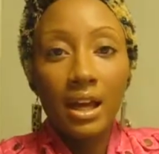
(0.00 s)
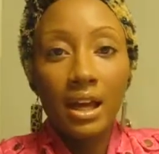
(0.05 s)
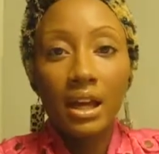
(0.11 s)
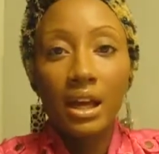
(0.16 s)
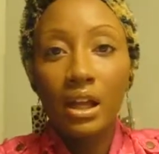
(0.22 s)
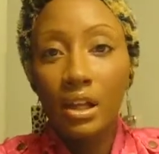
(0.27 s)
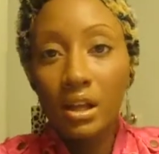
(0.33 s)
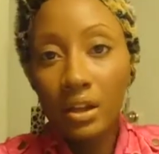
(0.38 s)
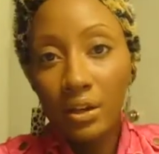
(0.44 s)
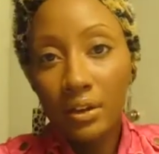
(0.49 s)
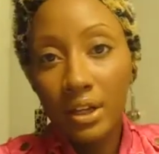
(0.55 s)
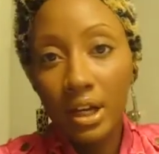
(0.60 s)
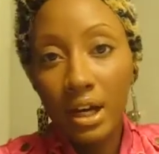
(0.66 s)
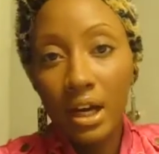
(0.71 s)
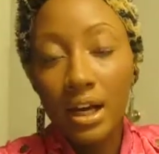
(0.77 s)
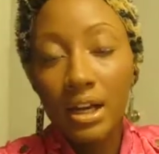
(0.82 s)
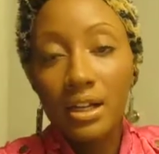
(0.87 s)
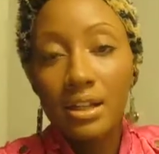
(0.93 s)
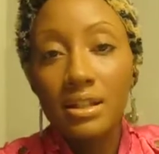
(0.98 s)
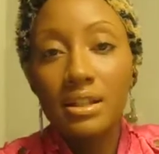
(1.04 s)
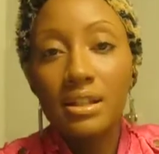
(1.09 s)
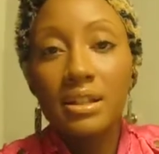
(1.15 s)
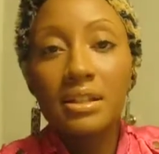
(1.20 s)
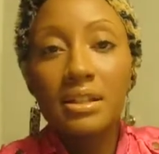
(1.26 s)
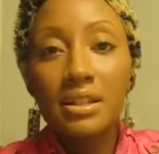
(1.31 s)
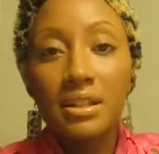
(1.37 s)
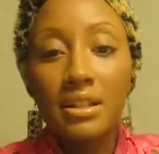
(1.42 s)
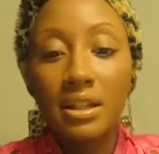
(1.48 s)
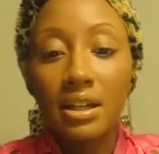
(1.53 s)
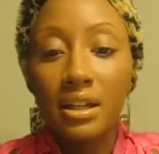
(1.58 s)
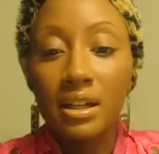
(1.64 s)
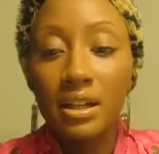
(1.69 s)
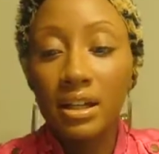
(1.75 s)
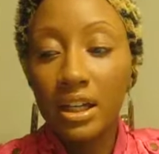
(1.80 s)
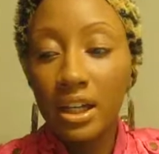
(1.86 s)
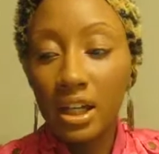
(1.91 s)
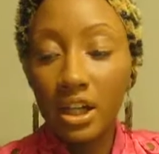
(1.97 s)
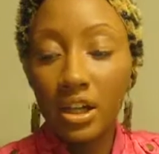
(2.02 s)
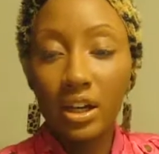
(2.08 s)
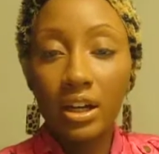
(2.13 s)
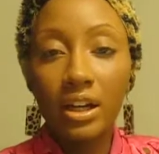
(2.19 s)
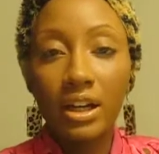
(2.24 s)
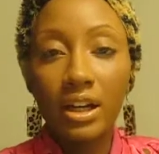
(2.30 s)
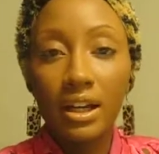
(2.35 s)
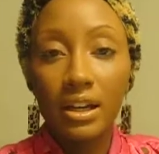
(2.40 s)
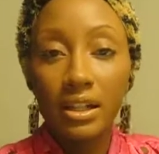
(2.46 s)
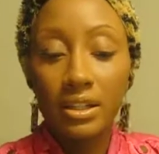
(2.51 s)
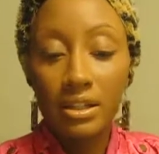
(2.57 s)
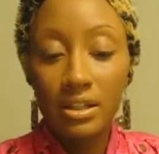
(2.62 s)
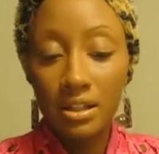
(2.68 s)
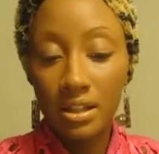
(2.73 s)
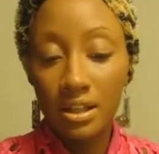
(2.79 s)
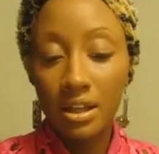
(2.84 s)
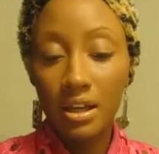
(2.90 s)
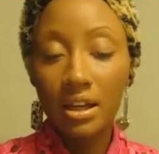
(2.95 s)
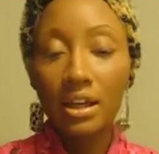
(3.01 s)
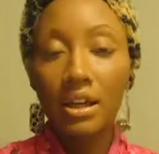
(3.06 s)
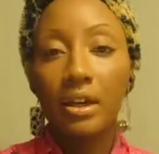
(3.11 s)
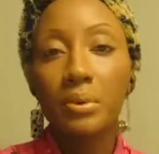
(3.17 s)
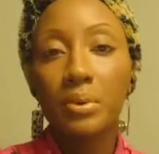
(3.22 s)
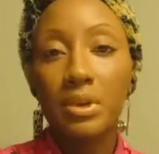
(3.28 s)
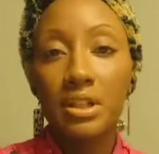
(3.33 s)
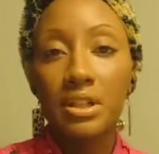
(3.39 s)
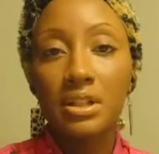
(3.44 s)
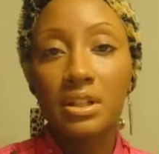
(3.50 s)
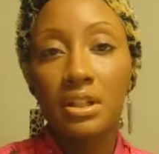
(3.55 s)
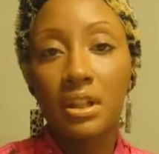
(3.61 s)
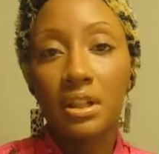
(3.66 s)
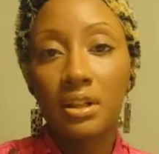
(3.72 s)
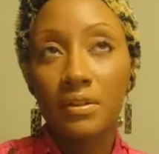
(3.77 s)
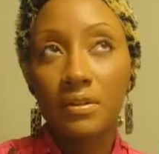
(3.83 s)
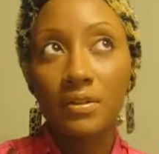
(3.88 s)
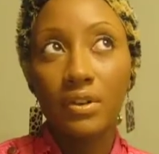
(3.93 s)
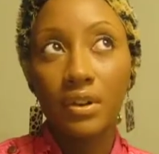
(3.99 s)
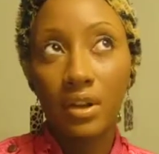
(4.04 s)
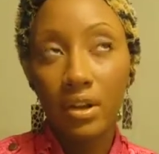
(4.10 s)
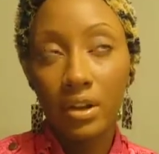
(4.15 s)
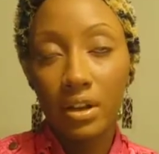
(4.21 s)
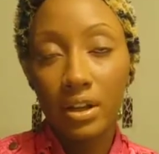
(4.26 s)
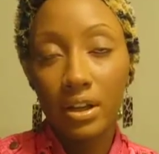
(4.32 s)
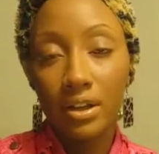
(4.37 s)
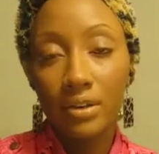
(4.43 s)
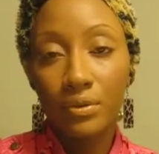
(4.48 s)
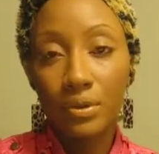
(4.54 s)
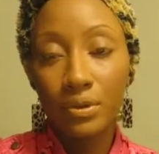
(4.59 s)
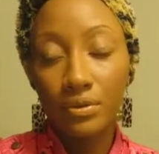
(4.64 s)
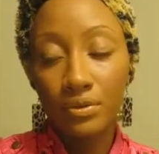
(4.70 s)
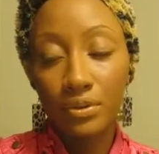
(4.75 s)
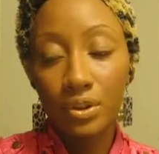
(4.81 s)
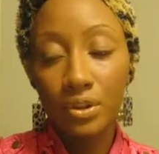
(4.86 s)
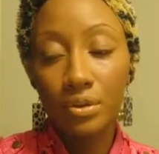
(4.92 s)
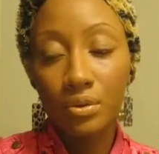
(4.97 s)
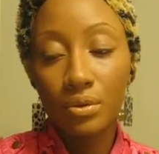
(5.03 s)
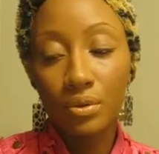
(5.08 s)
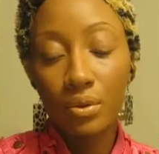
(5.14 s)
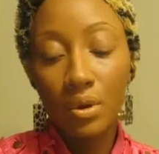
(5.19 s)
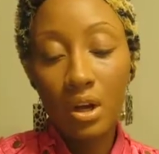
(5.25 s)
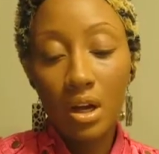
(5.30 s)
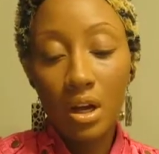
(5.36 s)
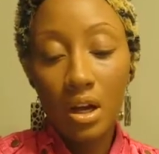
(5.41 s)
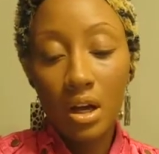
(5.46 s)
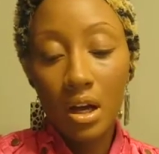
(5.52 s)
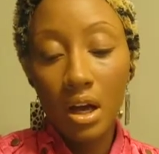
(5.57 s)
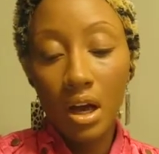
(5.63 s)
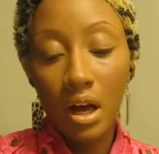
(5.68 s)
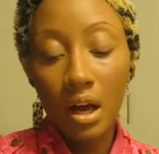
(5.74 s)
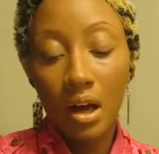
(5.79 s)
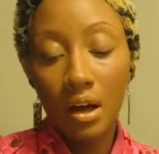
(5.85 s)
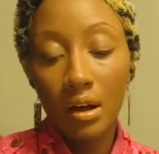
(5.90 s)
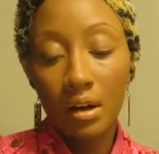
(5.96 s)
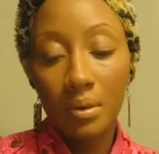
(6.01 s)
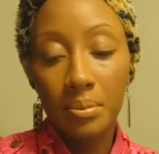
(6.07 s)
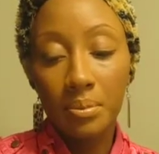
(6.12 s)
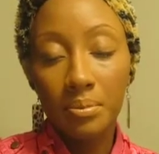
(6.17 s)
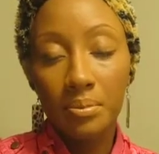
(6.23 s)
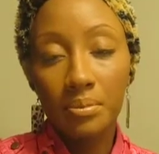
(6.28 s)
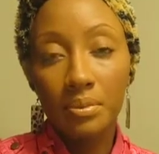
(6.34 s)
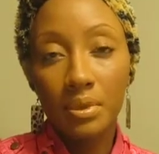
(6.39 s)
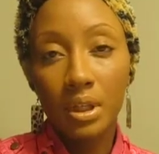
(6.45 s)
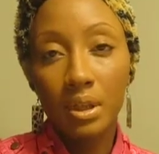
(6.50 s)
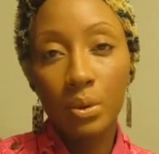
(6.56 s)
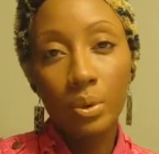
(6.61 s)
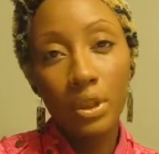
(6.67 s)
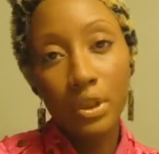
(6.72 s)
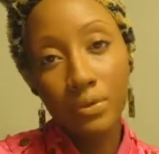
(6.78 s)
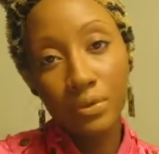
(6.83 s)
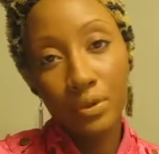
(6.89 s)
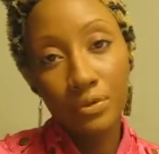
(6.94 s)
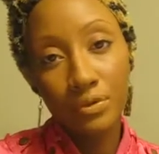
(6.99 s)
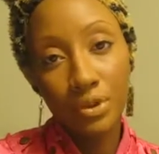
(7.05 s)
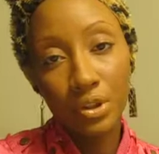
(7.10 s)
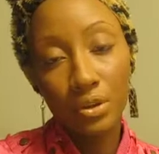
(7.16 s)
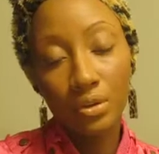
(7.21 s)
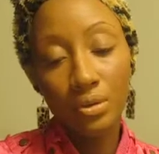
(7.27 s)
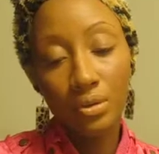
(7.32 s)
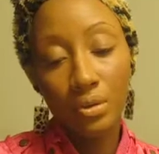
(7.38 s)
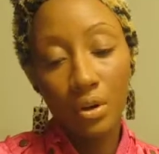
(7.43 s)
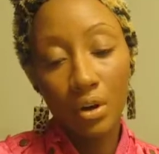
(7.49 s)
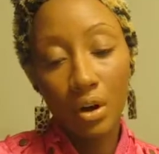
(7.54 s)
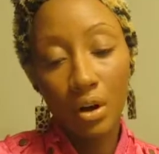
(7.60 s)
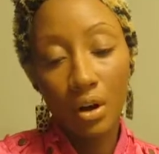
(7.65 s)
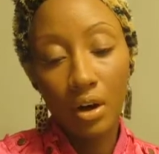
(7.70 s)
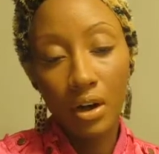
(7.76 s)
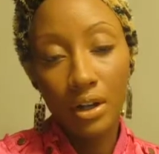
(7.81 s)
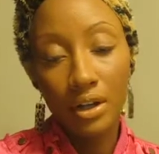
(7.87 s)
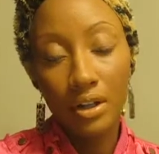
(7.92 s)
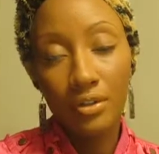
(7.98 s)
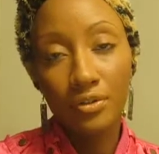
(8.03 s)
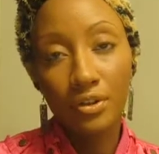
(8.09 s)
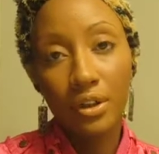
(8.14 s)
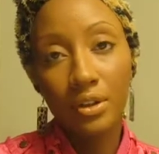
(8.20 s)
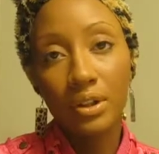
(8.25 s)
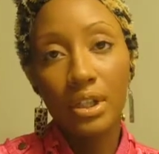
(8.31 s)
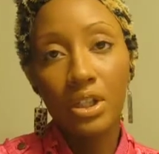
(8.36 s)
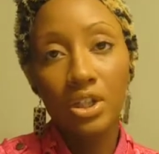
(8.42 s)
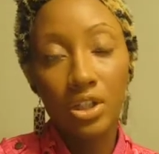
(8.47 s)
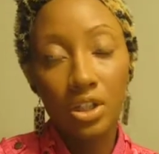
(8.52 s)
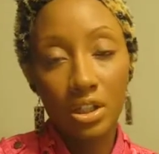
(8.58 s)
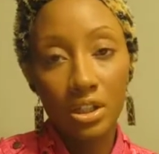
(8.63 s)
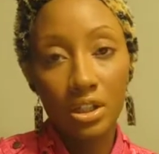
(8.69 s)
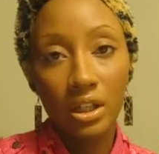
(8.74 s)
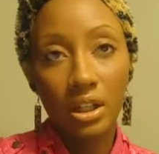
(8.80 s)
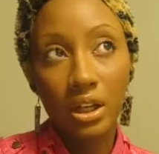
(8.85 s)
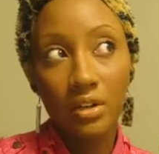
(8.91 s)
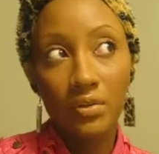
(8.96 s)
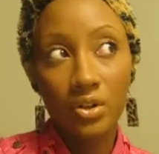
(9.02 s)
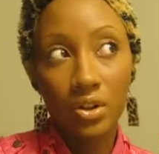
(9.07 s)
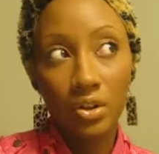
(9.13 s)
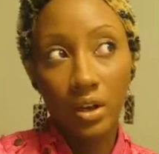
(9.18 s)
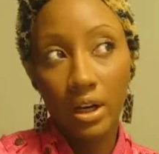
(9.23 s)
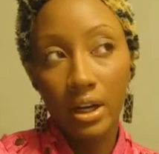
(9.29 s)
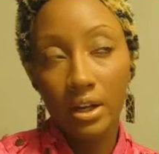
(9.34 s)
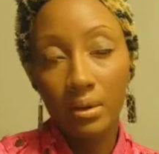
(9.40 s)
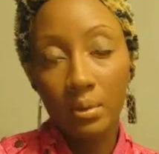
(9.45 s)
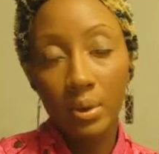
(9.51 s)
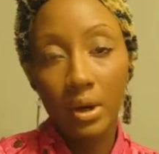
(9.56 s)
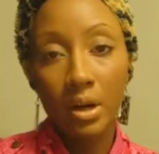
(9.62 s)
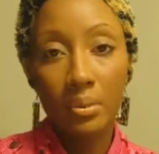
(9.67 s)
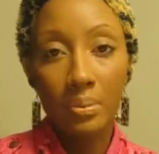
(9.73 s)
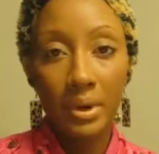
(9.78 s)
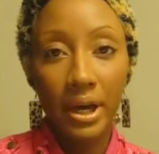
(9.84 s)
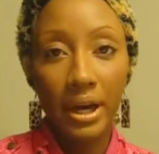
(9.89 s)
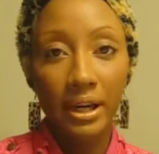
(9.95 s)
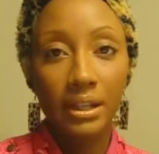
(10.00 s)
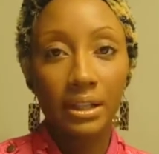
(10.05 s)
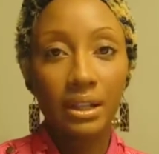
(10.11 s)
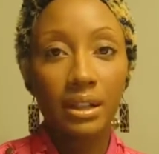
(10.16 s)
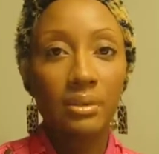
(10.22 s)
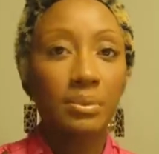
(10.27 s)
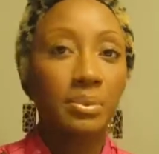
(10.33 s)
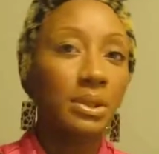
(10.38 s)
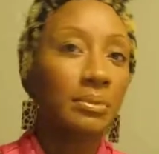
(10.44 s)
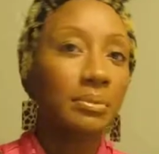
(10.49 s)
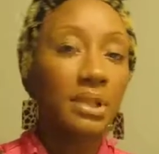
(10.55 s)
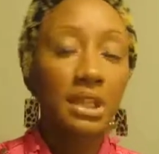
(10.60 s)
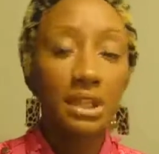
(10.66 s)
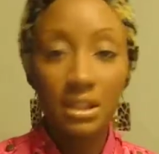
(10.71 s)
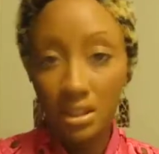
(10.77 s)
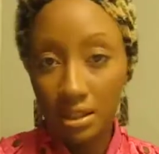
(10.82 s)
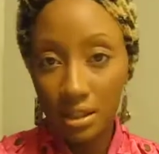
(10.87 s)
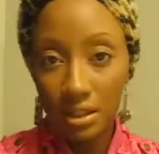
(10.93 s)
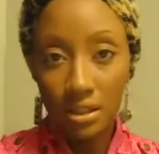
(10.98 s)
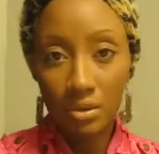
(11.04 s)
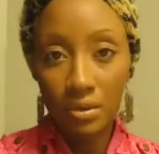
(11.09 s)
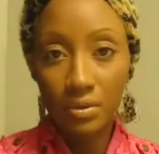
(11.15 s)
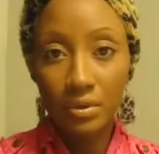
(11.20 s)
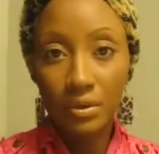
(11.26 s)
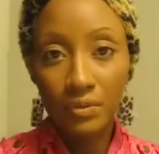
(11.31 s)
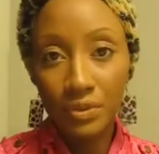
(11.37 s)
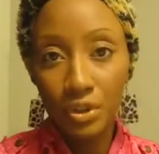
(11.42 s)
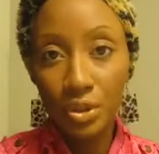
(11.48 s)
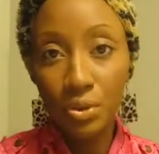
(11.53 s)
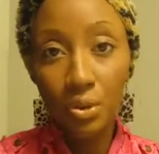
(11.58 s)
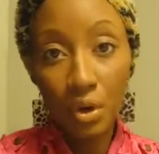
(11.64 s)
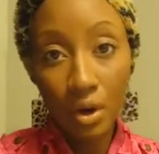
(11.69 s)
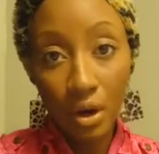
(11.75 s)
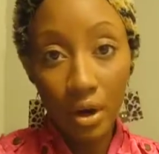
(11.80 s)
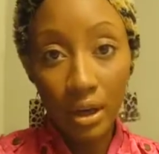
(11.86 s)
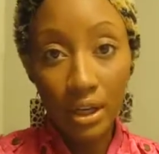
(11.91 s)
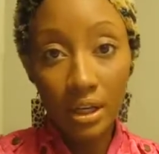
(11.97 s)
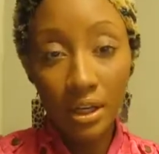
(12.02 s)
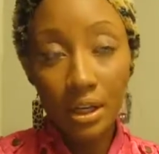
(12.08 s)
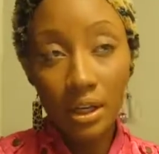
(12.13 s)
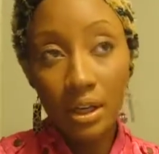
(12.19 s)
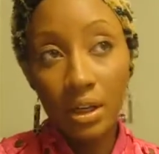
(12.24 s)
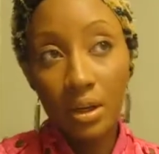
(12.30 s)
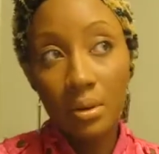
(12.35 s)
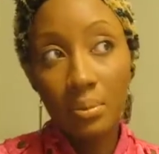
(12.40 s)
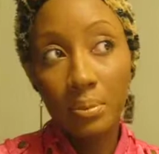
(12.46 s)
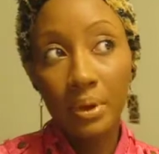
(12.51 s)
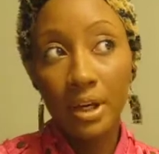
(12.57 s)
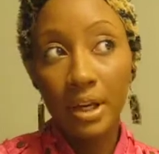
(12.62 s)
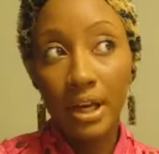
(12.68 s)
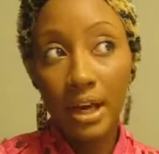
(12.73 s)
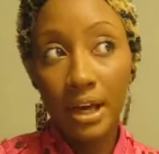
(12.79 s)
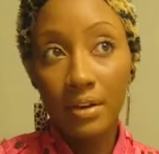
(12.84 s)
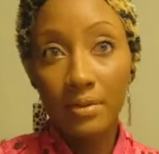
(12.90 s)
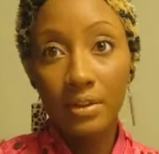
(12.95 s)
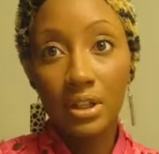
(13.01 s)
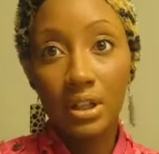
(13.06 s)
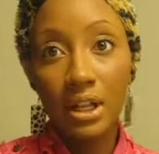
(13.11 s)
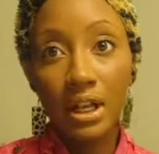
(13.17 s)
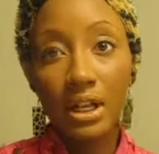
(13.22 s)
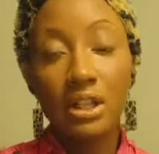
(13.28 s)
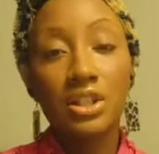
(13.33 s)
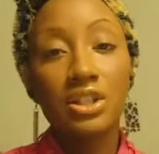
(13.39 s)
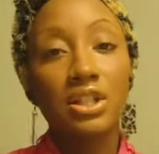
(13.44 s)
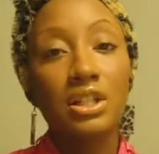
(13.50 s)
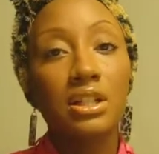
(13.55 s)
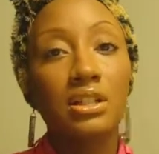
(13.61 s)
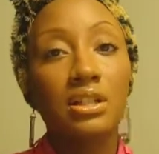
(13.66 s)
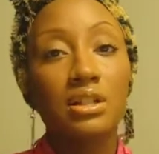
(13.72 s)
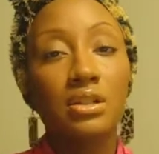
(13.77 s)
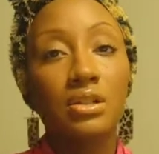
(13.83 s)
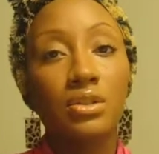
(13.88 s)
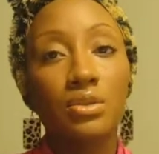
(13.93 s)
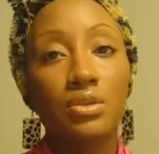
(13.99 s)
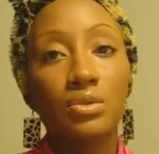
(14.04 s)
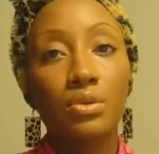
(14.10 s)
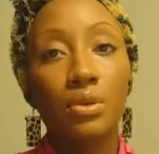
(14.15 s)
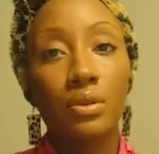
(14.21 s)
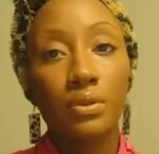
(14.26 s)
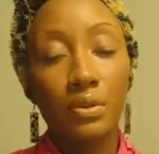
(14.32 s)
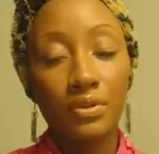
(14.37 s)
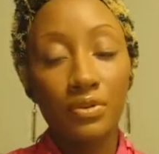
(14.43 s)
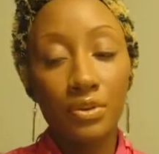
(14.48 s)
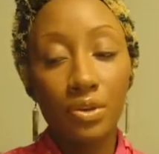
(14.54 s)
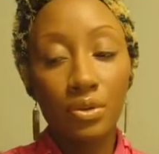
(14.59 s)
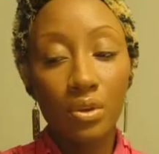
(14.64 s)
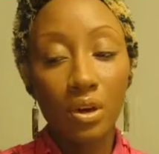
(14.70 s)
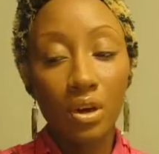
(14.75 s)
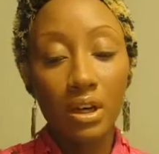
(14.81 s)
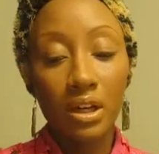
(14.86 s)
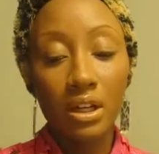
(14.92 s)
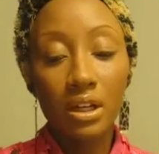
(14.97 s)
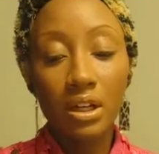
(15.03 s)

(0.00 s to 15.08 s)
Hello guys, it's Tia here, and today I wanted to give y'all a review, a quick review on a foundation that I've tried a while back and been meaning to do a review on, but haven't had a chance to do a review on.